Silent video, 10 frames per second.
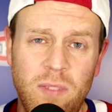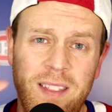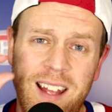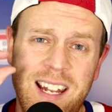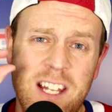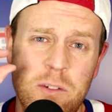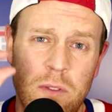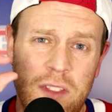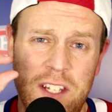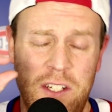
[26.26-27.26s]
The Canadiens were
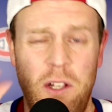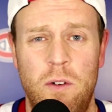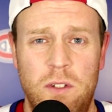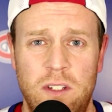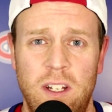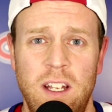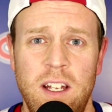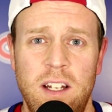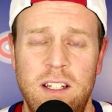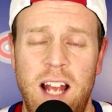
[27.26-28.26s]
this close
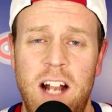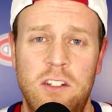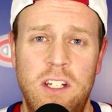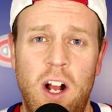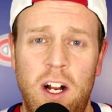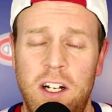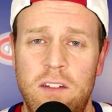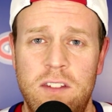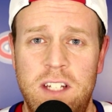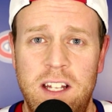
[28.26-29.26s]
to actually knocking
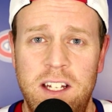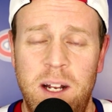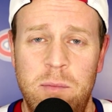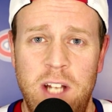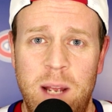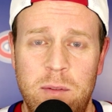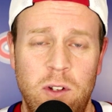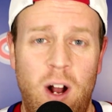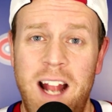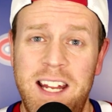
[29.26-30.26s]
off the Stanley Cup champs.
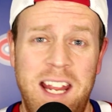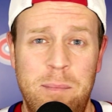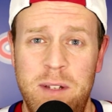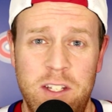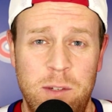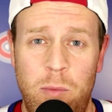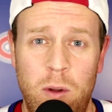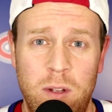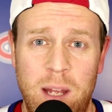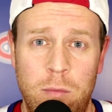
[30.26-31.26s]
So I can't be
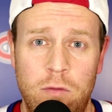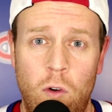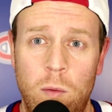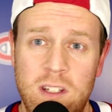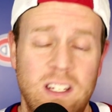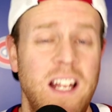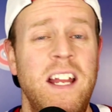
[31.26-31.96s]
disappointed with that performance.